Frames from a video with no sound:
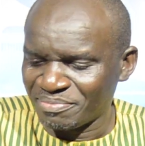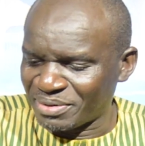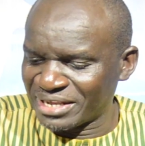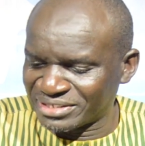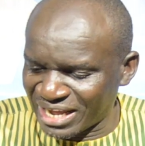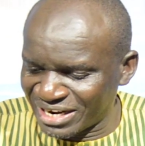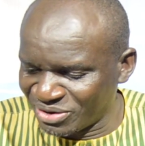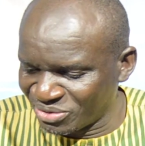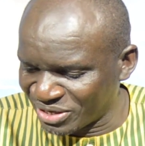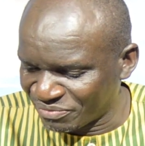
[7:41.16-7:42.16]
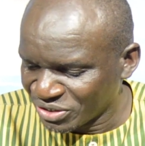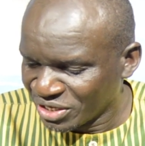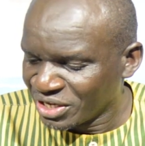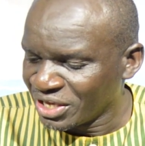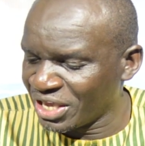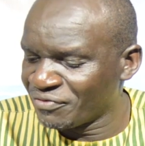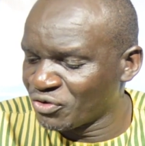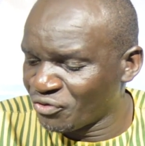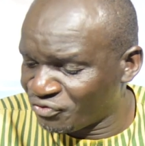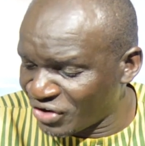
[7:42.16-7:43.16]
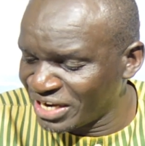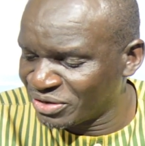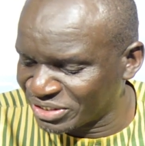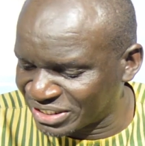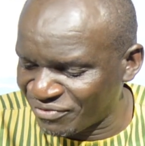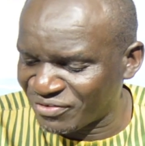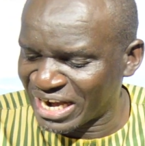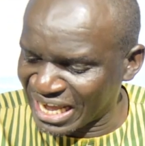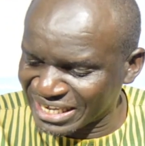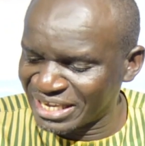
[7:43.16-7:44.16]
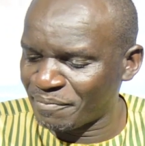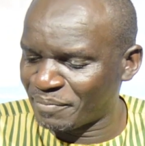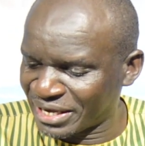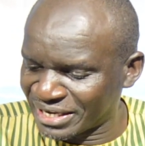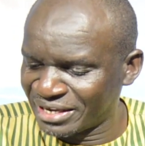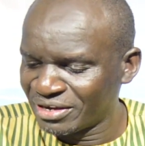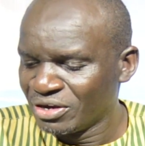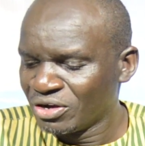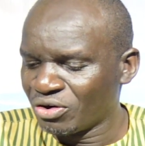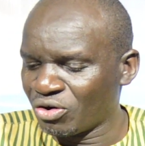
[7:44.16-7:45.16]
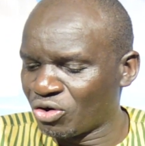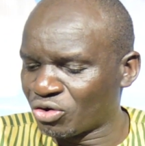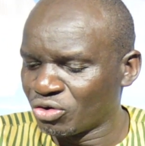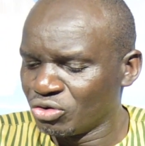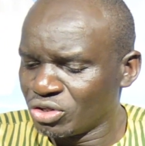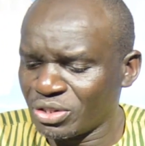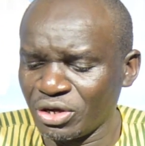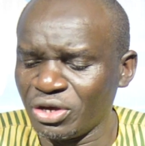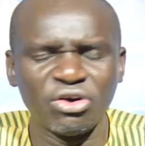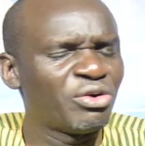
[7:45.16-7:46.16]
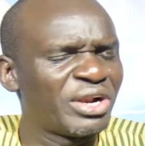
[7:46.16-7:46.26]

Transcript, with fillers: Praise hallelujah. Amen. If you find yourself lacking, begging, or eh, eh,